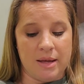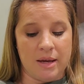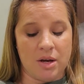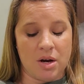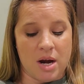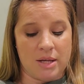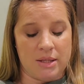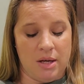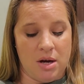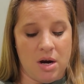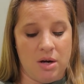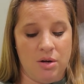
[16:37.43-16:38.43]
like a crossing
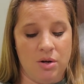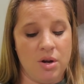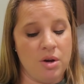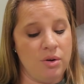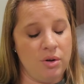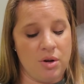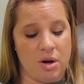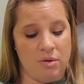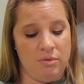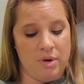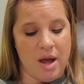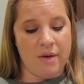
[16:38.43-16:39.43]
guard. No,
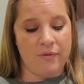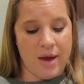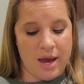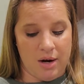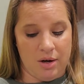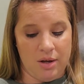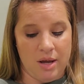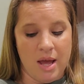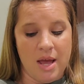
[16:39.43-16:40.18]
not fired.